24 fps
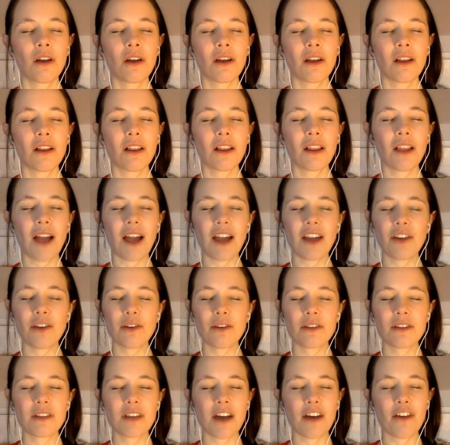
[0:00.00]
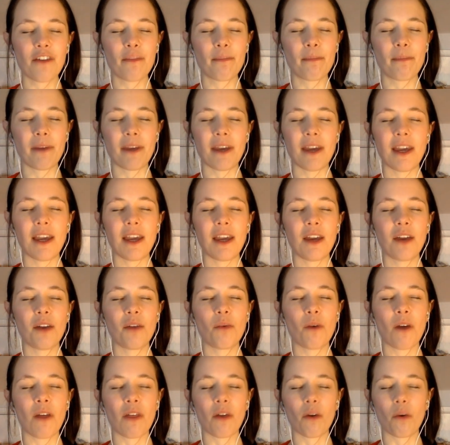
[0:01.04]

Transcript: let yourself be, whether